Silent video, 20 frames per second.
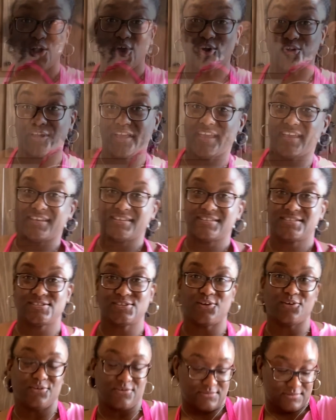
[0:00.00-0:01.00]
Okay,
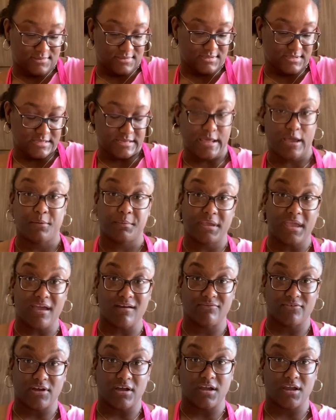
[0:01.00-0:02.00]
so now we
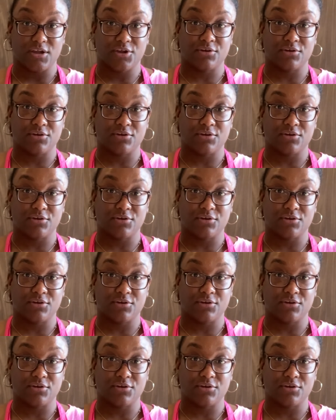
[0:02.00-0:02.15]
have our